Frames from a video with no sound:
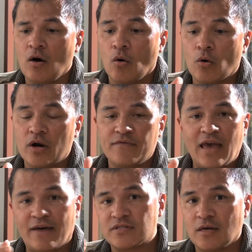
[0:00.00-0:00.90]
or if
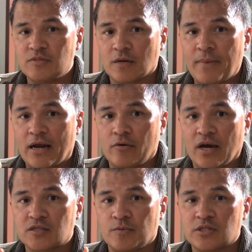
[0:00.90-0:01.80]
you have subject matter
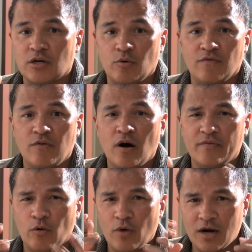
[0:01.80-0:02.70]
experts that are
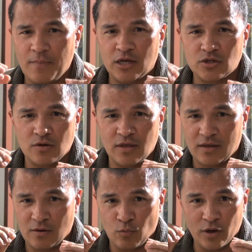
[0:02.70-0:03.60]
involved, they want to make sure
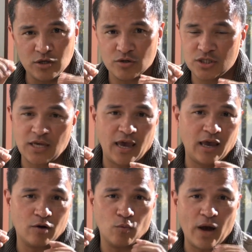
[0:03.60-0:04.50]
that what you're
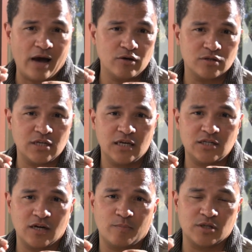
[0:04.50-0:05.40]
saying or how you're
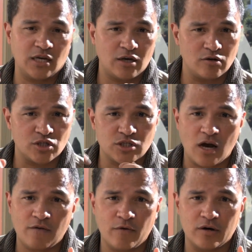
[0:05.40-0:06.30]
teaching a particular
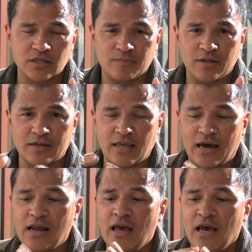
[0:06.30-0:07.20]
software or something like
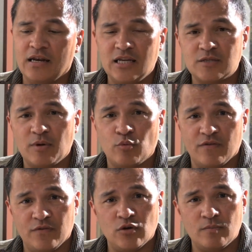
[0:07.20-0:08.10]
that needs to be
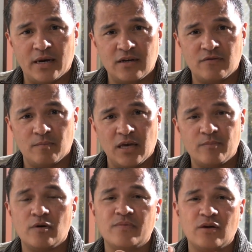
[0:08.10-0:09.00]
reviewed by different people,